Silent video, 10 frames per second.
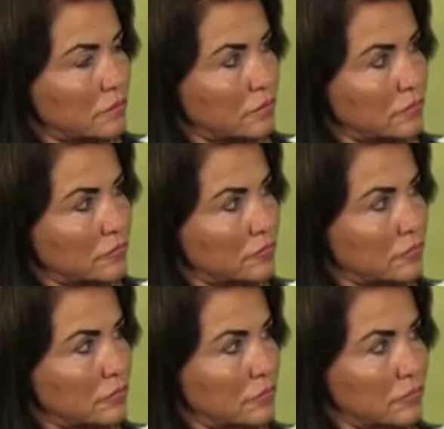
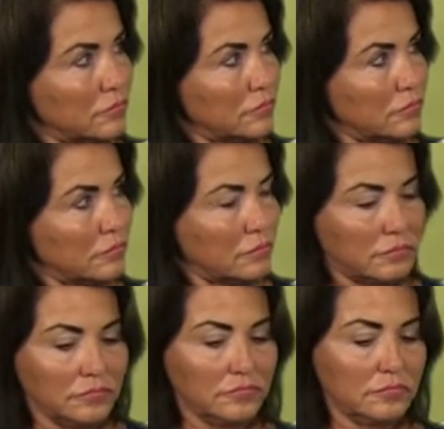
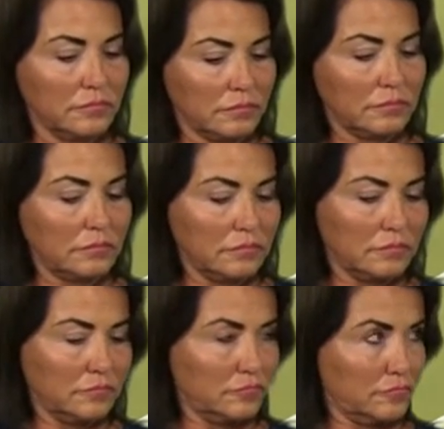
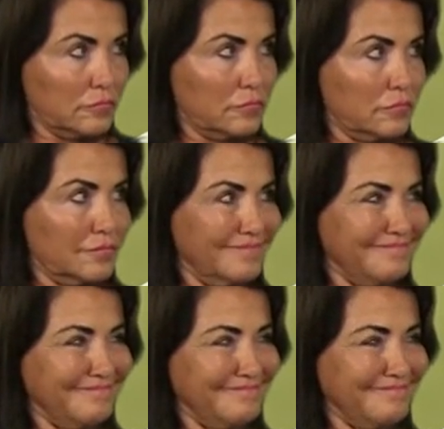
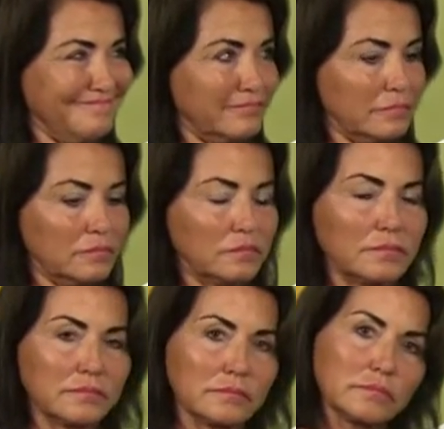
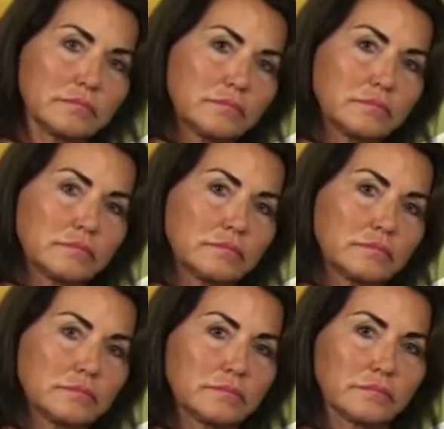
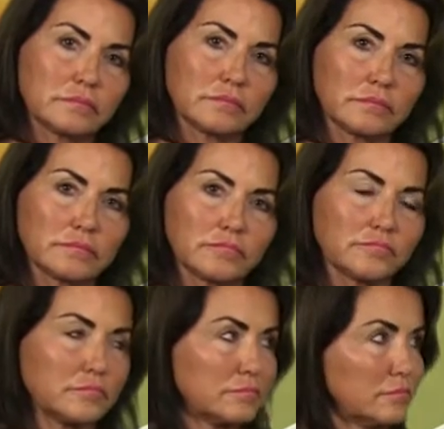
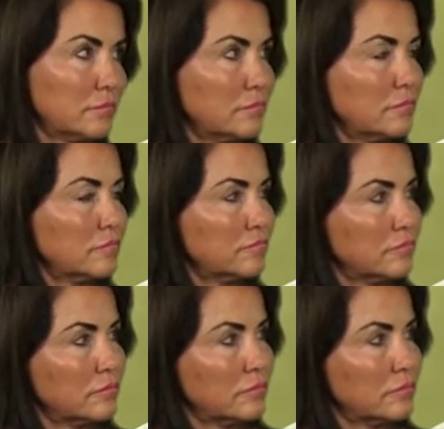The person shown says nothing.